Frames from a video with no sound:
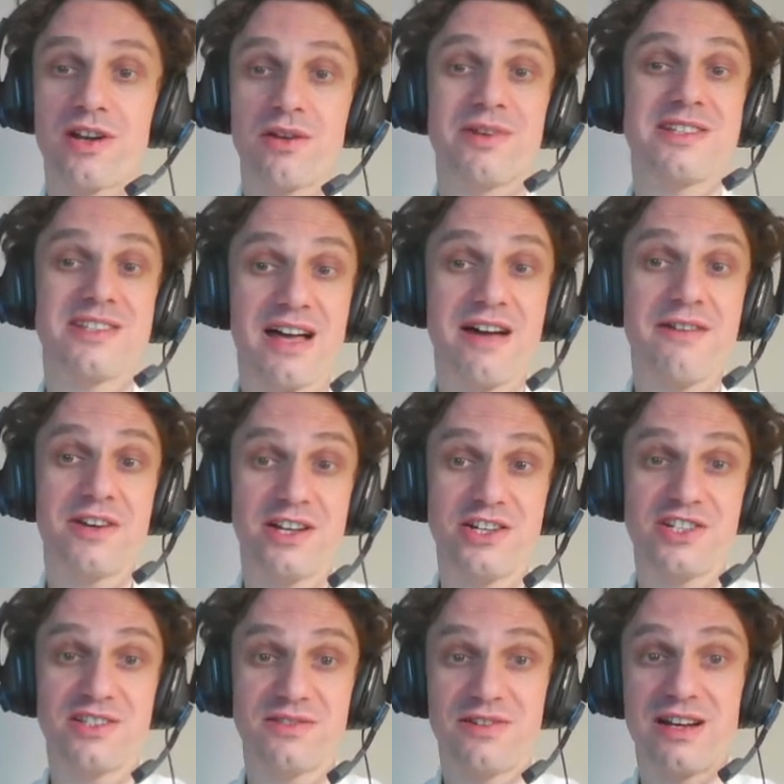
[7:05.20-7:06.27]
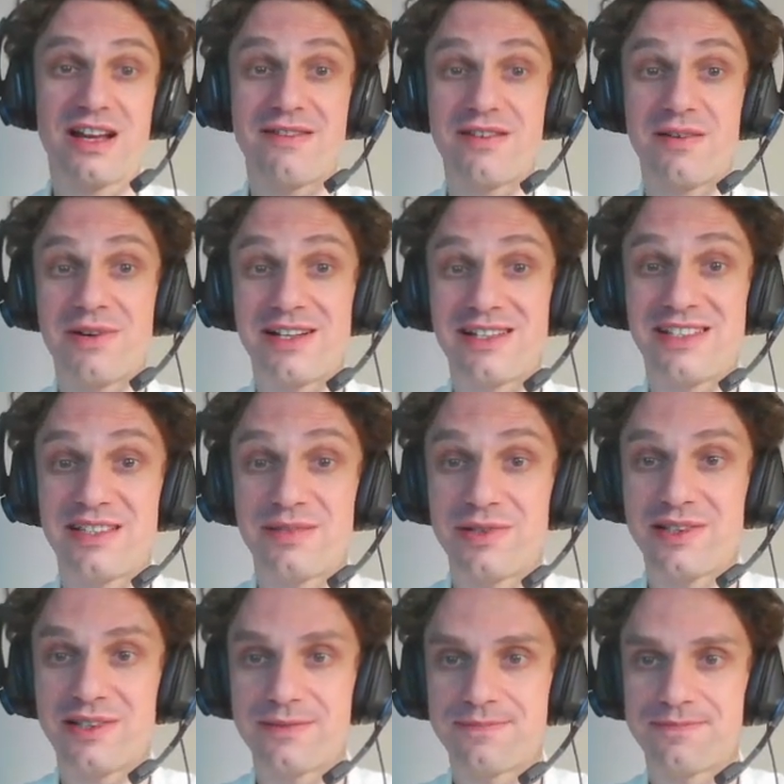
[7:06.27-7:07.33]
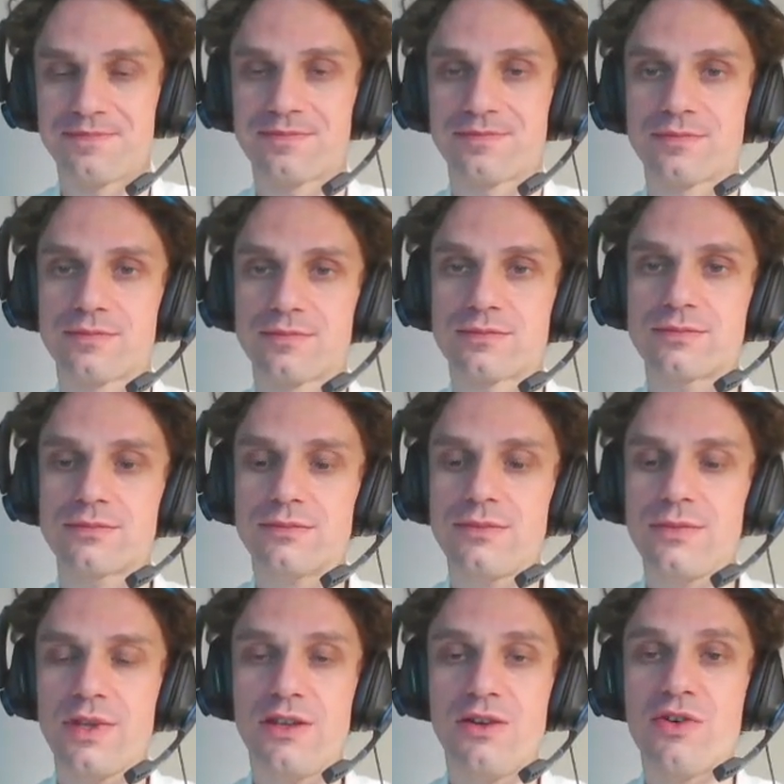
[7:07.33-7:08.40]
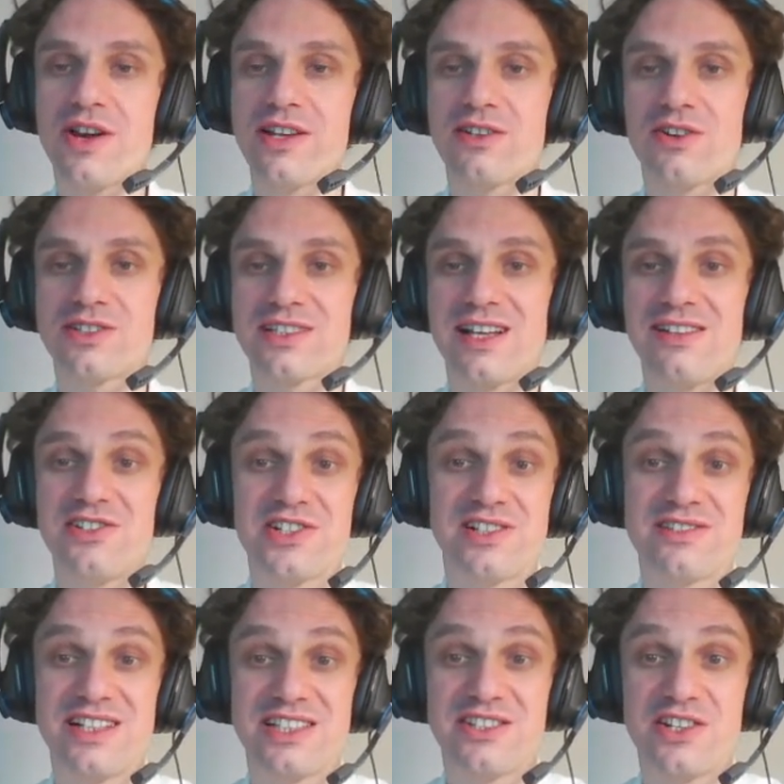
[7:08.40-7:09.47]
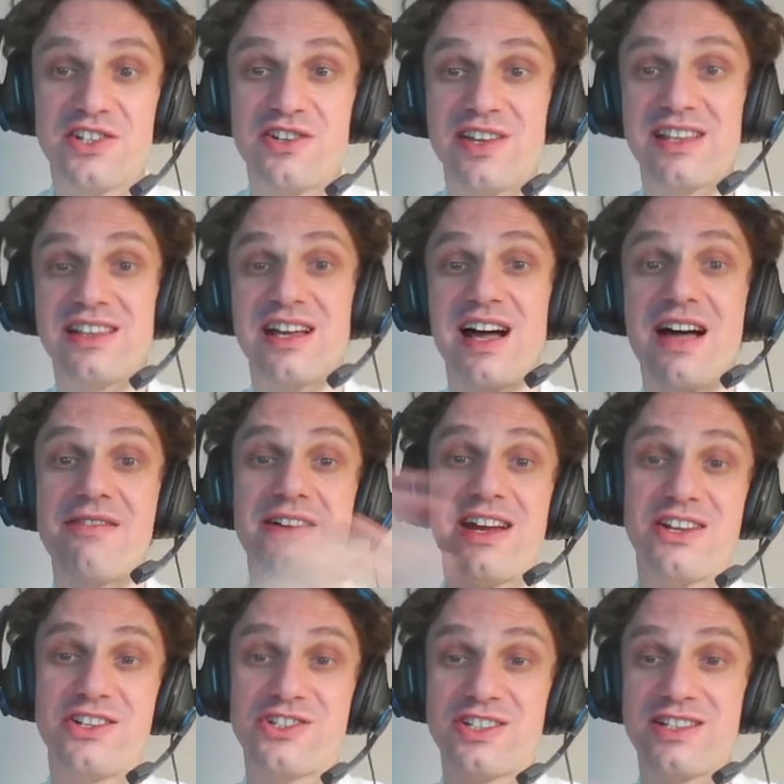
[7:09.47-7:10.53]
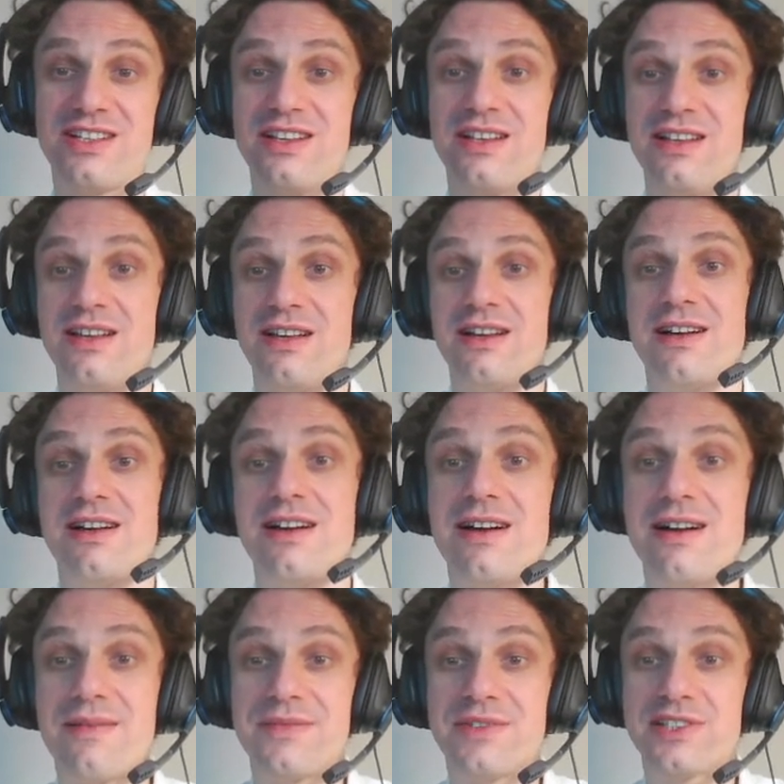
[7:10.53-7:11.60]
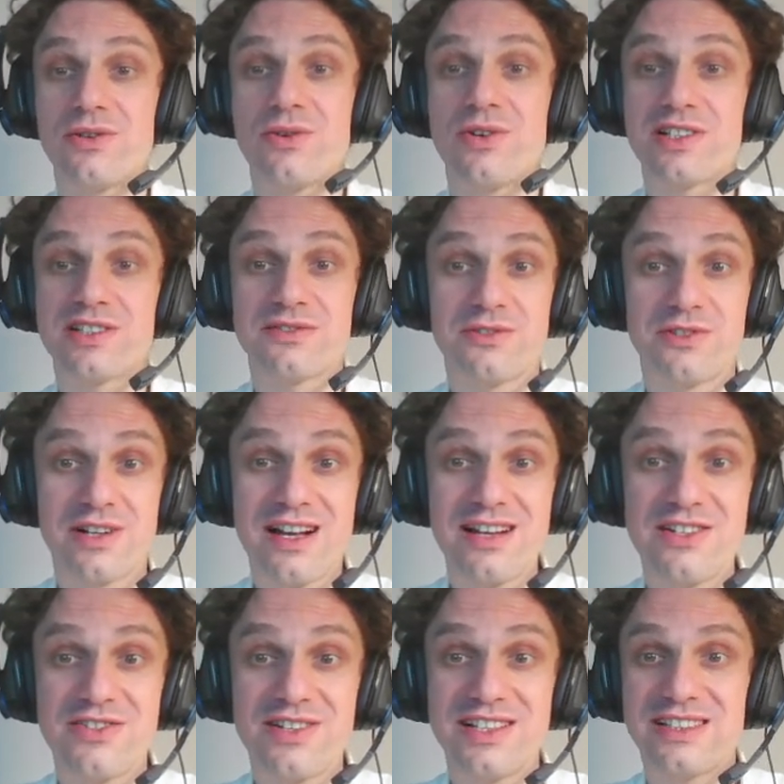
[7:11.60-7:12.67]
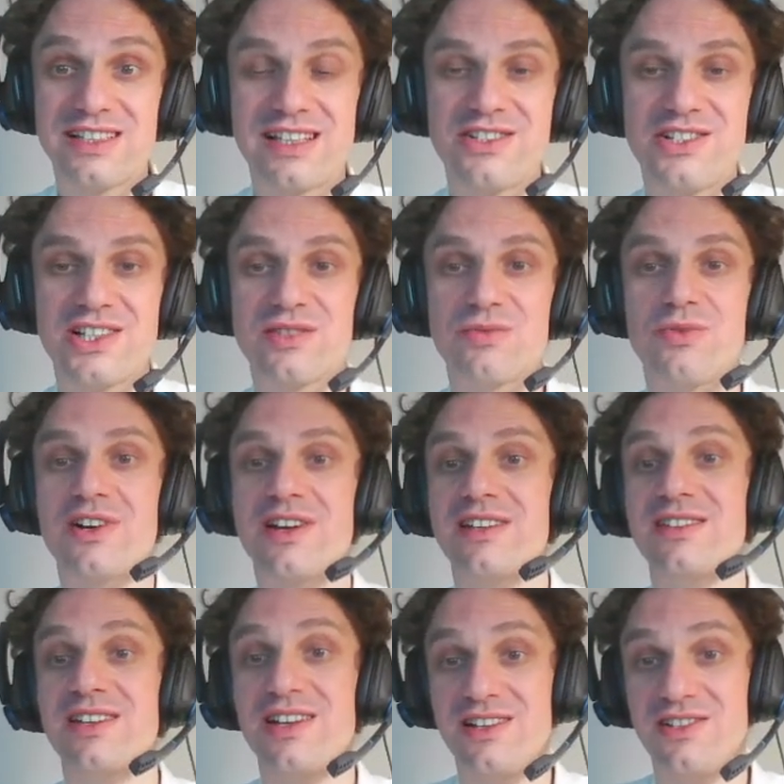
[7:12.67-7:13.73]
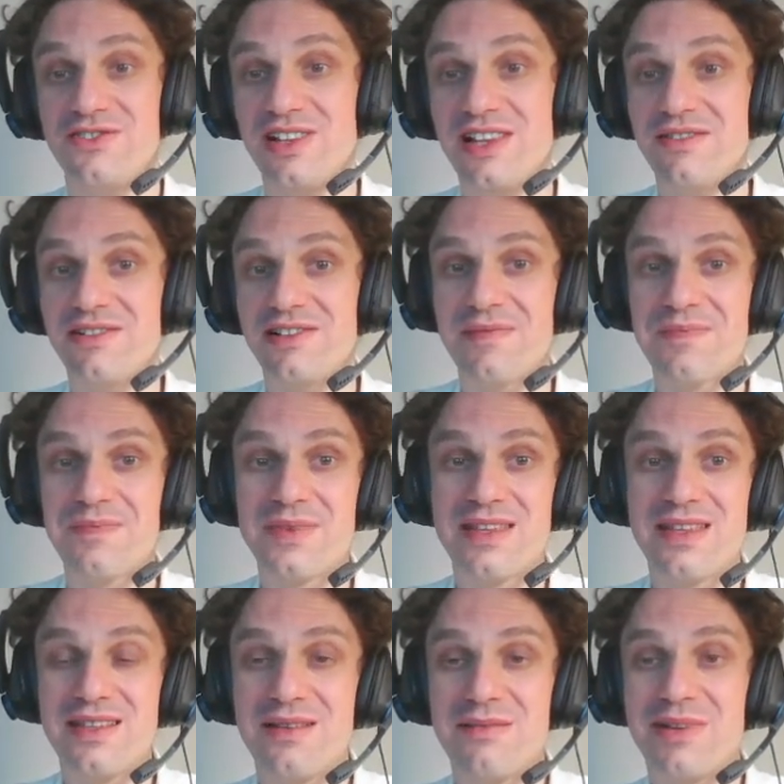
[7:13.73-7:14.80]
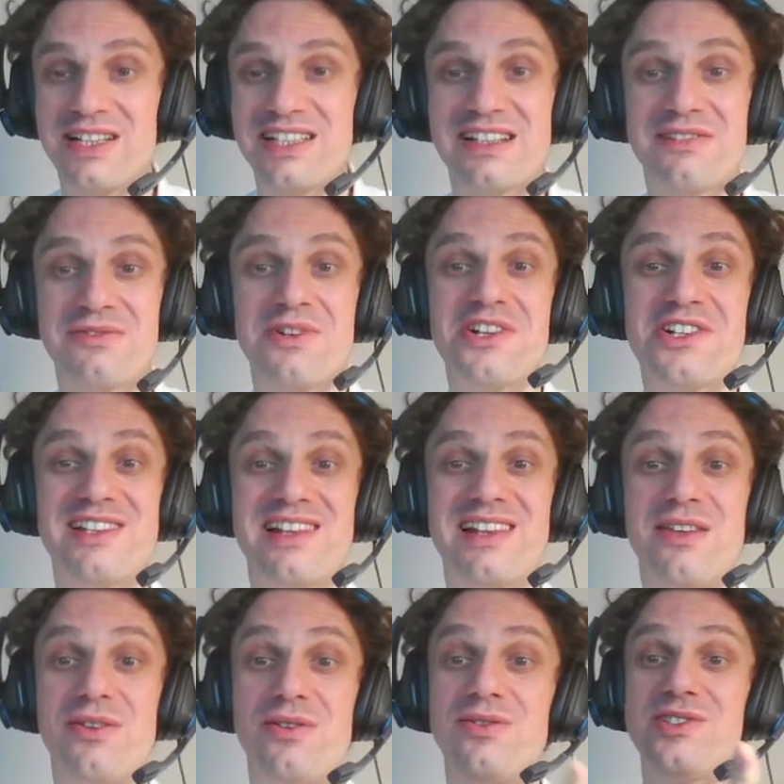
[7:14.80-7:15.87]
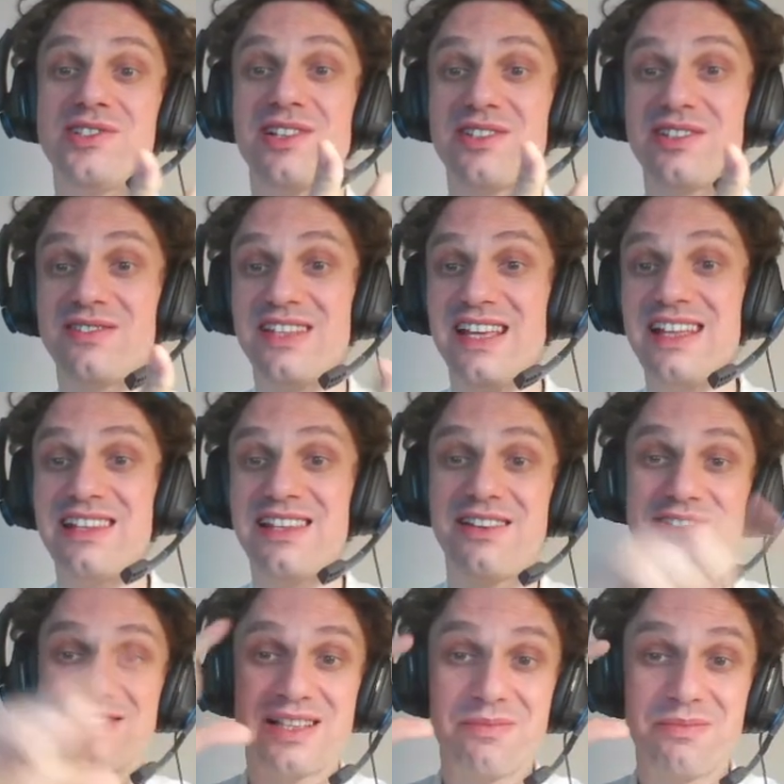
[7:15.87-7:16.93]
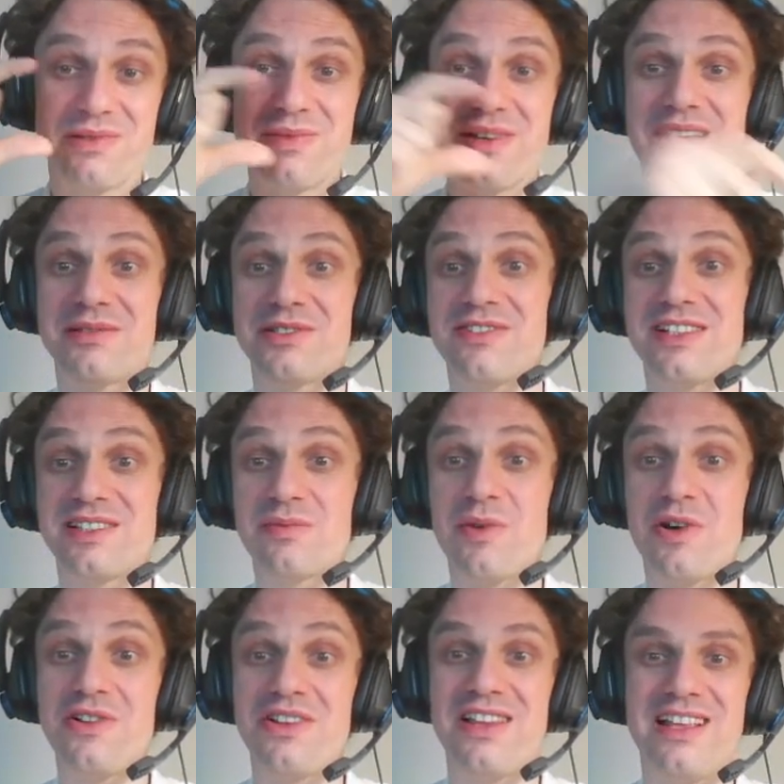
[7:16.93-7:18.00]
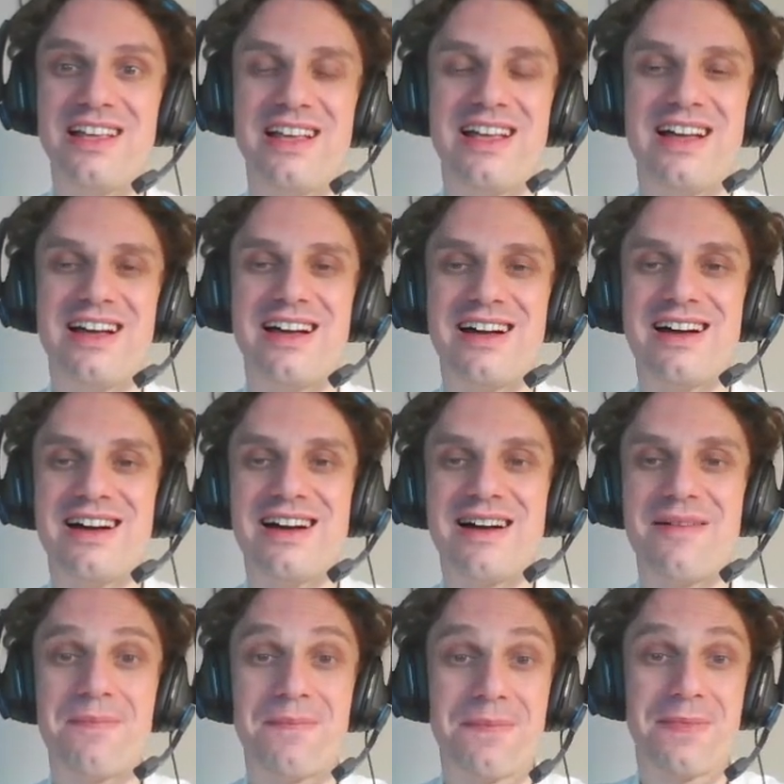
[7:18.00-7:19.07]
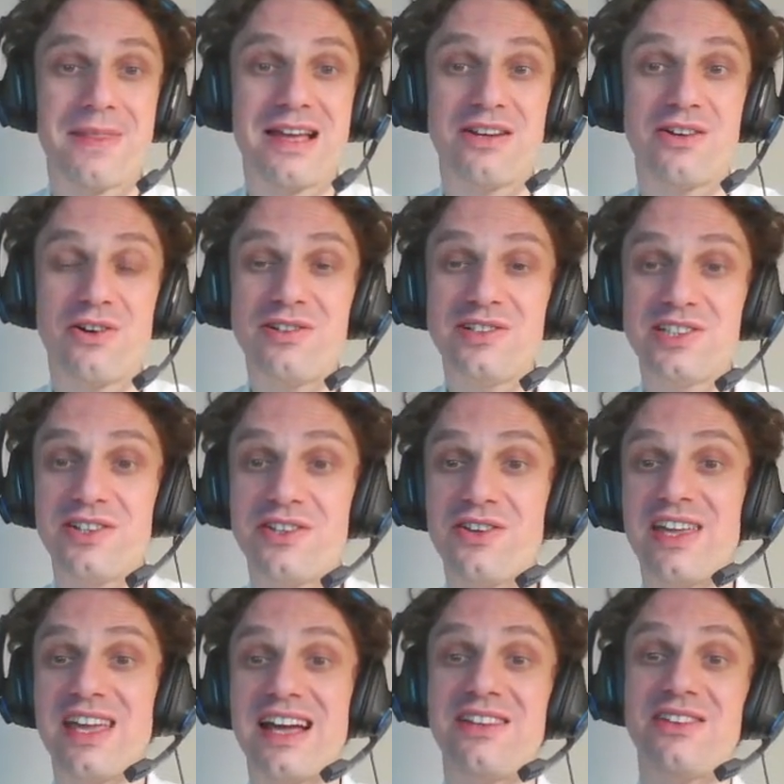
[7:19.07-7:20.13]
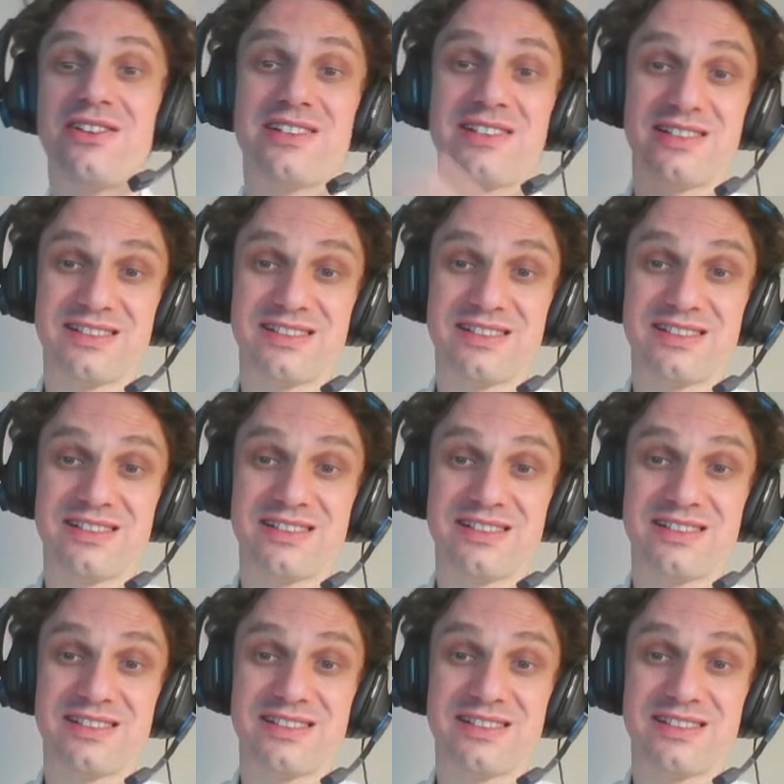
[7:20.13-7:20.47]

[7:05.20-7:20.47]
with averages for every participant. Or in cross-cultural research, you can average scores for countries and just work at the country level. But unfortunately, you lose a lot of data, your sample becomes very small, and also you cannot,